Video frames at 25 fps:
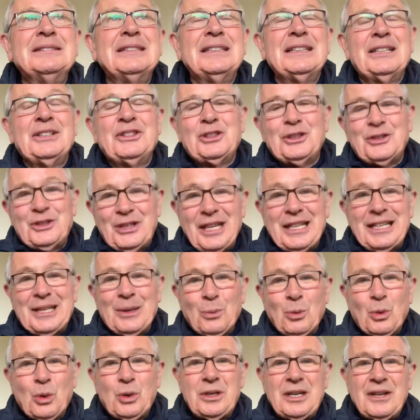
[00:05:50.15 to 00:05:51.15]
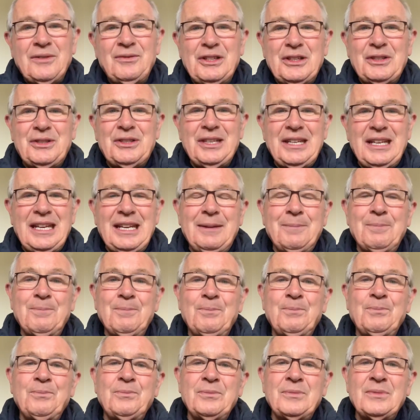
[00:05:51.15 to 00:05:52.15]
as I say, they won't have the
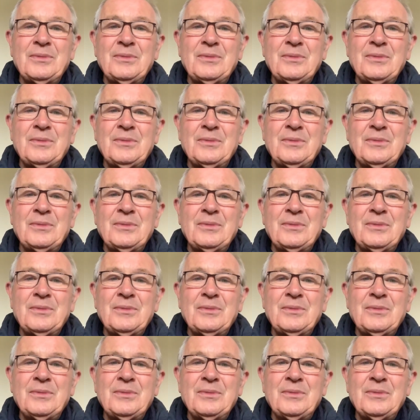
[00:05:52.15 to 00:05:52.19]
same.